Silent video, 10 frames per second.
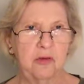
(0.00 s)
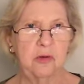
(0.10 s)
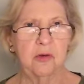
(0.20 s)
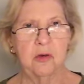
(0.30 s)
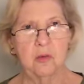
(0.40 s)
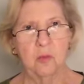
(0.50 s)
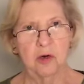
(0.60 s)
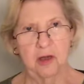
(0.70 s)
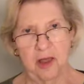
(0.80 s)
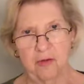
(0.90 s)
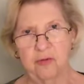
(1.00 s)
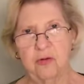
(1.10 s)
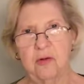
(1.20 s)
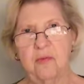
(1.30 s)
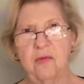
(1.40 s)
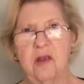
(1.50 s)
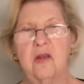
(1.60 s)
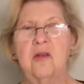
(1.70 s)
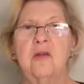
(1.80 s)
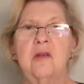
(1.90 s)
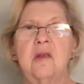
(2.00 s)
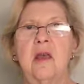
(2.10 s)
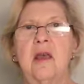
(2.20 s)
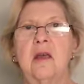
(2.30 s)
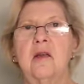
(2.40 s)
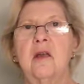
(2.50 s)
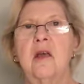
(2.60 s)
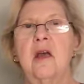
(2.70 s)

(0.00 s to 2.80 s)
so you can work at your convenience and